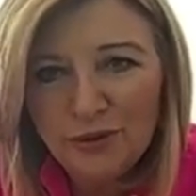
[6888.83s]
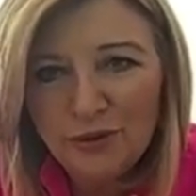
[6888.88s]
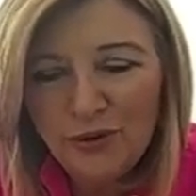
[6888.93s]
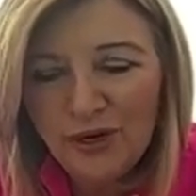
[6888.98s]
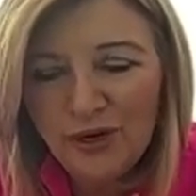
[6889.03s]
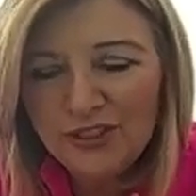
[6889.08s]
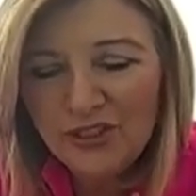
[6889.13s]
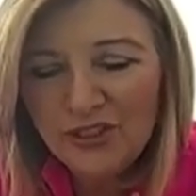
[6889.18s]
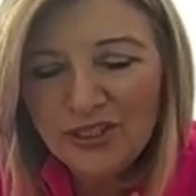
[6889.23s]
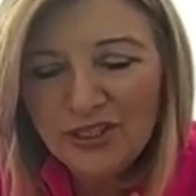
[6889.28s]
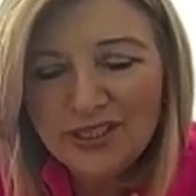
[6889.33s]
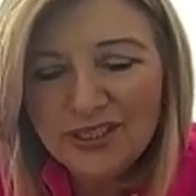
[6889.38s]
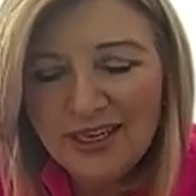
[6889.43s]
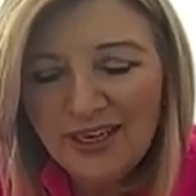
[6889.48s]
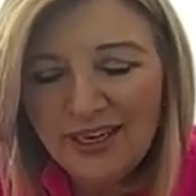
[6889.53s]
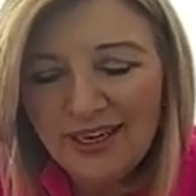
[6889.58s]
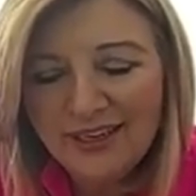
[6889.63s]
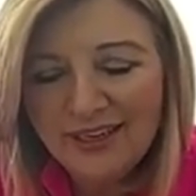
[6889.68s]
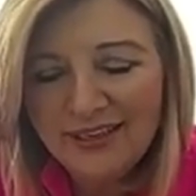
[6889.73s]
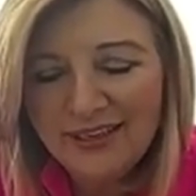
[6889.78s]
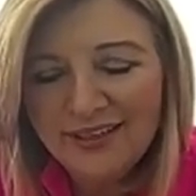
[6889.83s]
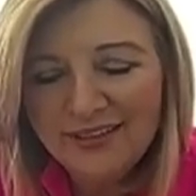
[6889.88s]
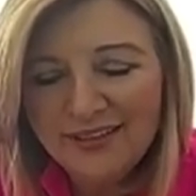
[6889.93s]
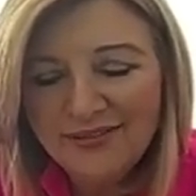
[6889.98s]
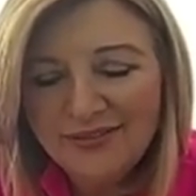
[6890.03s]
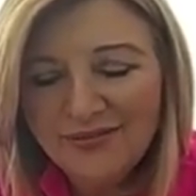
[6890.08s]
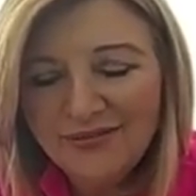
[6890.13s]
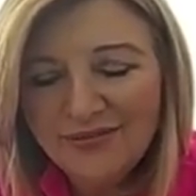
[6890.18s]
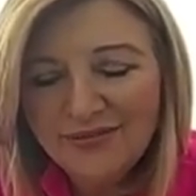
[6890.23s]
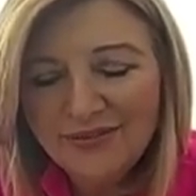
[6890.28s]
gracious King,
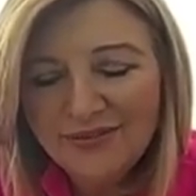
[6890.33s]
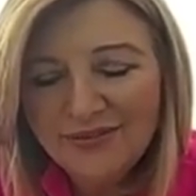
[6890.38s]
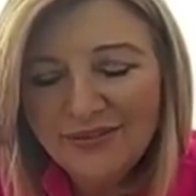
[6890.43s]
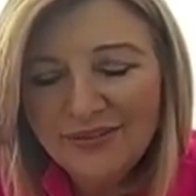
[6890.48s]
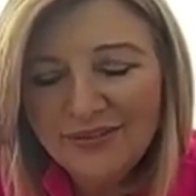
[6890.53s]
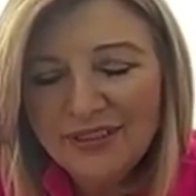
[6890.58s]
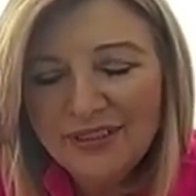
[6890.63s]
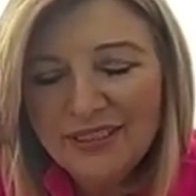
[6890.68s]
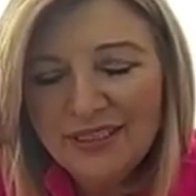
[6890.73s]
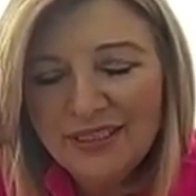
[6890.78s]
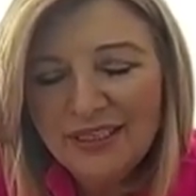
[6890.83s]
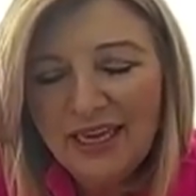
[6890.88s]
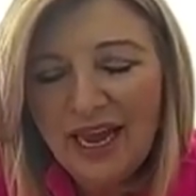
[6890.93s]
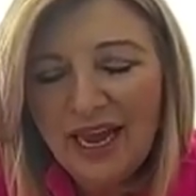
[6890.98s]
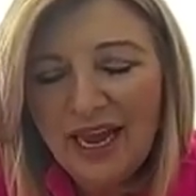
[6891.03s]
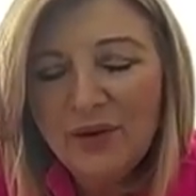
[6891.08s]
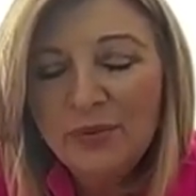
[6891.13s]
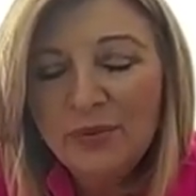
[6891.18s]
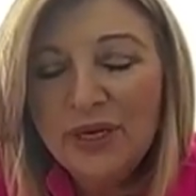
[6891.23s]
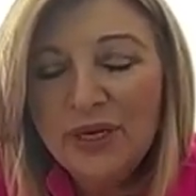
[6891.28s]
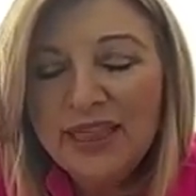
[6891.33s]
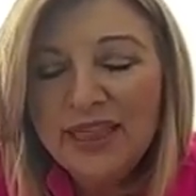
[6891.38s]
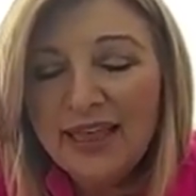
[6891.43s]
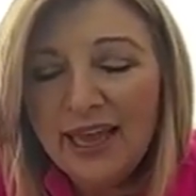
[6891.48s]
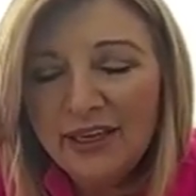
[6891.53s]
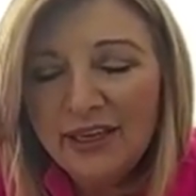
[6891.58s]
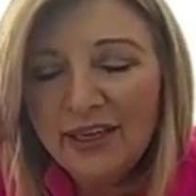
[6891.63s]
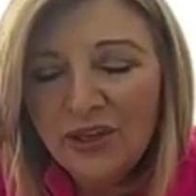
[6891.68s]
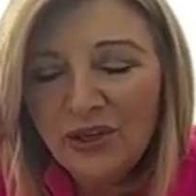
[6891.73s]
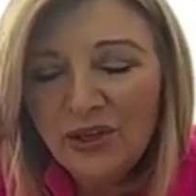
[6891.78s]
and we
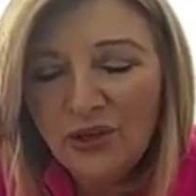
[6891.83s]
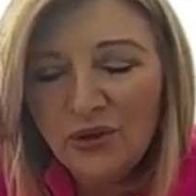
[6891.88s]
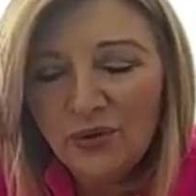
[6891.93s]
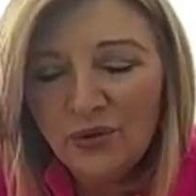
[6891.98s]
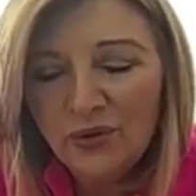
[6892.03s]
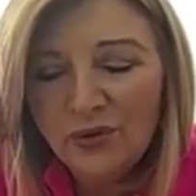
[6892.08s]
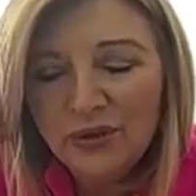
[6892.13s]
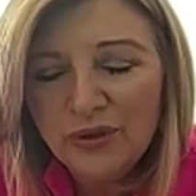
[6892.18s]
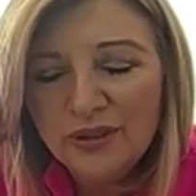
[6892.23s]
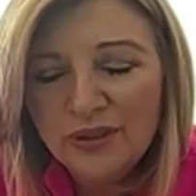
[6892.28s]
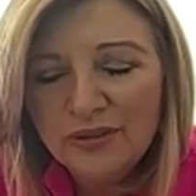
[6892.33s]
thank you.